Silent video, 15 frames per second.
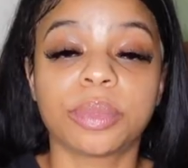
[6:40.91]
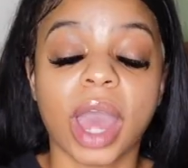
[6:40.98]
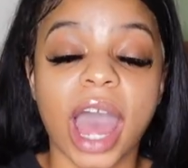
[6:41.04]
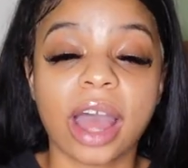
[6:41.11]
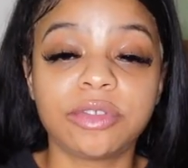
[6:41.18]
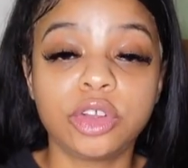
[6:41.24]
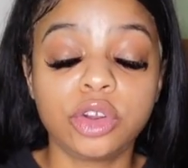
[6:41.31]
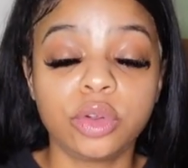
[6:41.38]

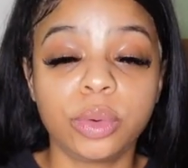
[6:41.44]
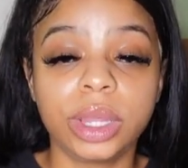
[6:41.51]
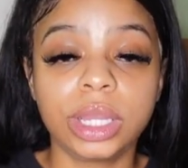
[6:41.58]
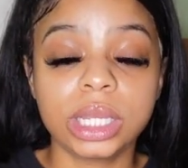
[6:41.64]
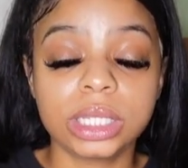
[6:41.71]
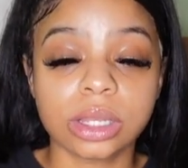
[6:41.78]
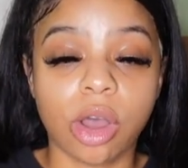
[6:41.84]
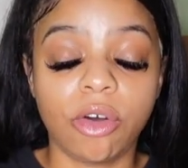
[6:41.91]
After doing
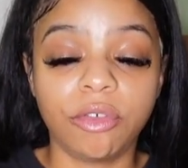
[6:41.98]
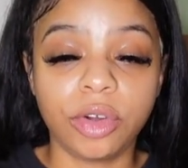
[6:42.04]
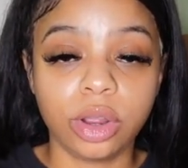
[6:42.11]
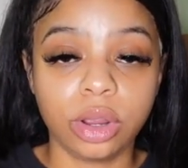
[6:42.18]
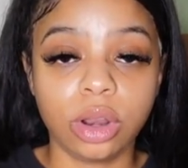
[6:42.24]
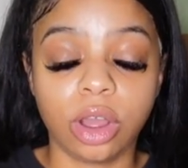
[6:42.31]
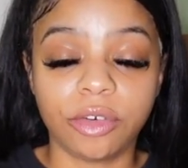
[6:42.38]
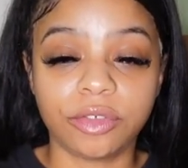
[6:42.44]
this over
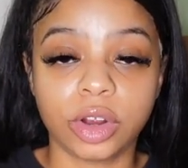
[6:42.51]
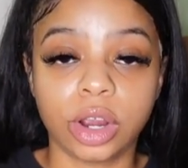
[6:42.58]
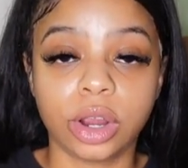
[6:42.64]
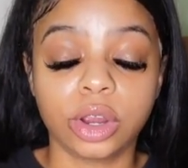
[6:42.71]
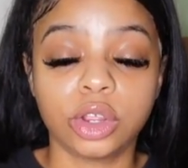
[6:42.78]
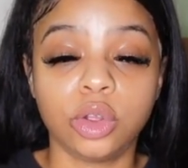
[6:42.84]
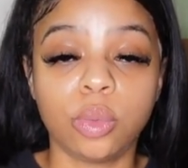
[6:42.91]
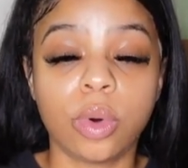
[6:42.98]
and
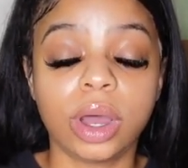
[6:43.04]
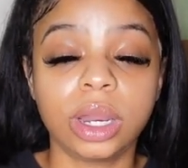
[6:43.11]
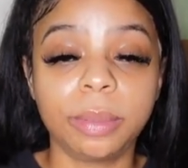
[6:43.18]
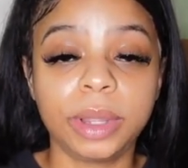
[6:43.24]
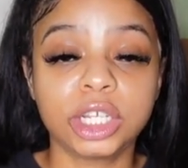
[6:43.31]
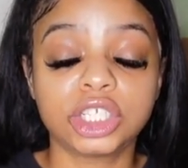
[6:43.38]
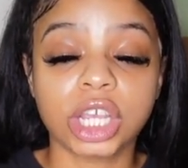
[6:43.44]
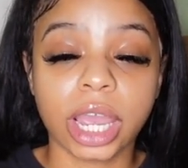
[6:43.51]
over, you want to
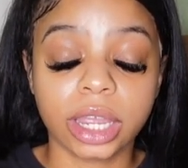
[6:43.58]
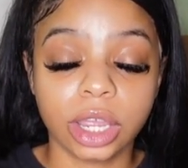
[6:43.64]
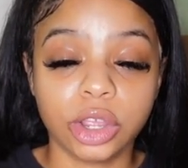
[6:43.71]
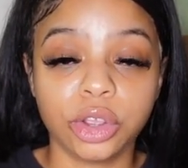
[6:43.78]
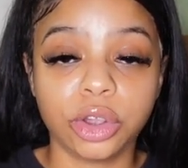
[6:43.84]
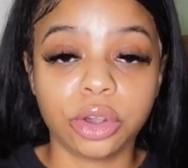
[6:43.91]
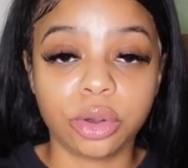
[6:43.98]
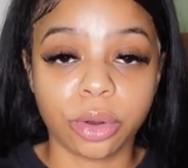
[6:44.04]
be checking
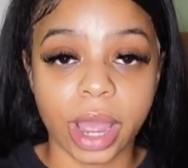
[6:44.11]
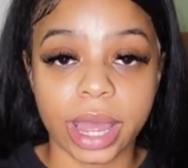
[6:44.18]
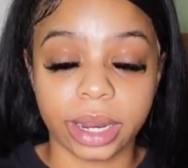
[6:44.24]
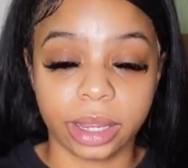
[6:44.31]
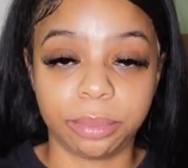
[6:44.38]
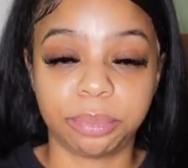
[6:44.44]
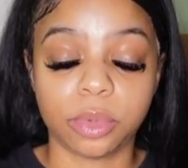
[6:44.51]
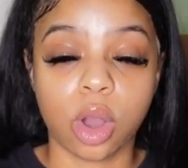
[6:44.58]
your
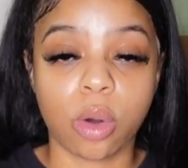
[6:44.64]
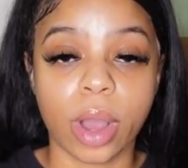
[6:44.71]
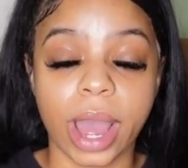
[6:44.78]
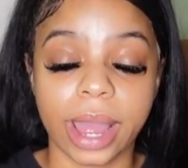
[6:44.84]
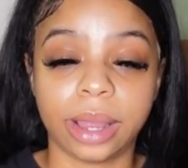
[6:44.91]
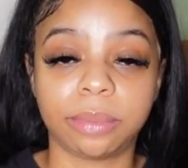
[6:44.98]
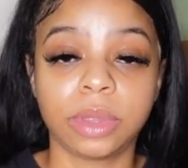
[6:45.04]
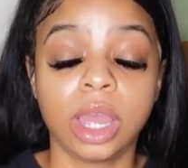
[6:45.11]
credit,
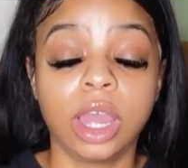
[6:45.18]
okay?